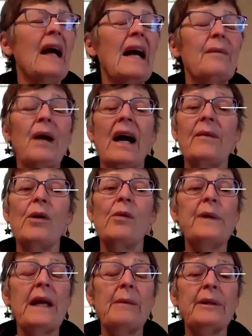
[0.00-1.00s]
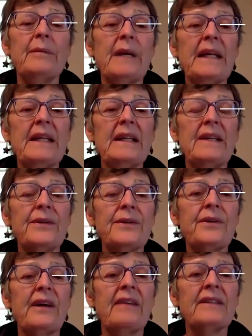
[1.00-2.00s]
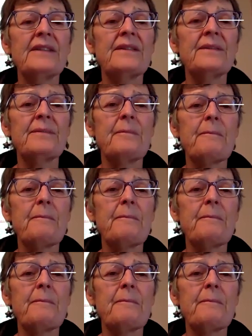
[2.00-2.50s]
I I won't be able to make it either, Travis.